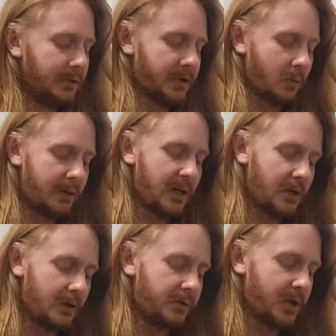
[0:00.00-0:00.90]
So within
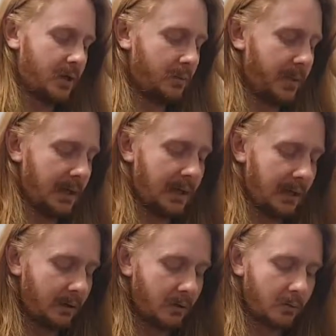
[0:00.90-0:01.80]
alternate
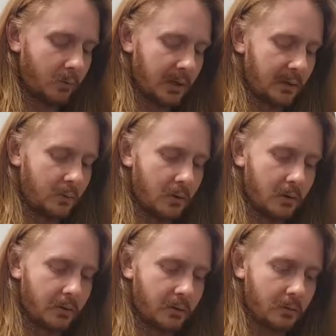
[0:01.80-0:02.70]
picking, we
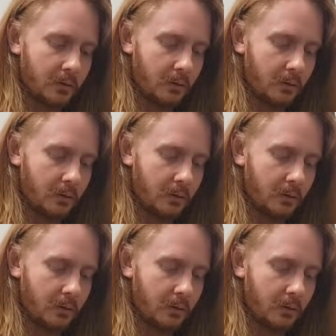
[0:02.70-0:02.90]
would,